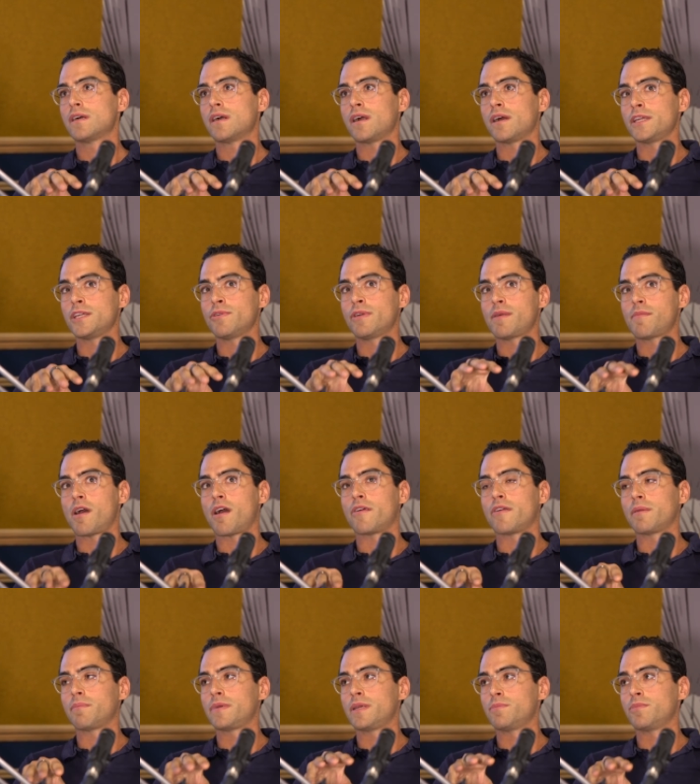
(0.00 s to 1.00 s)
uh, you end up
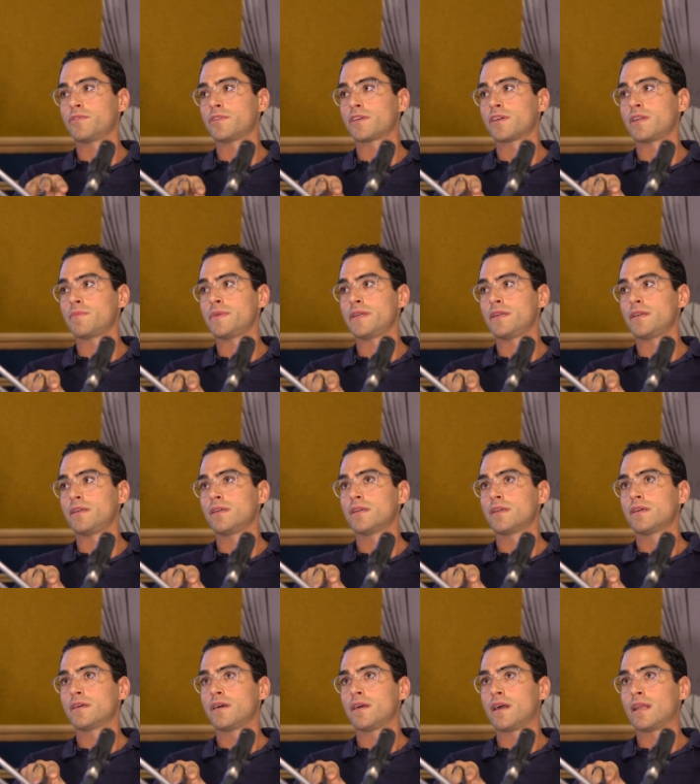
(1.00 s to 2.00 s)
hiring people that are going to be
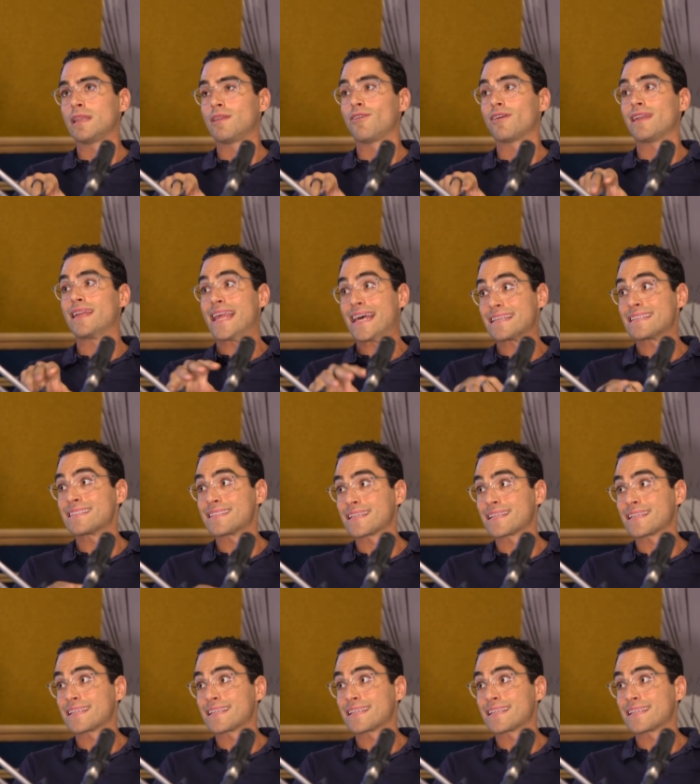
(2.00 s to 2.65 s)
a lot less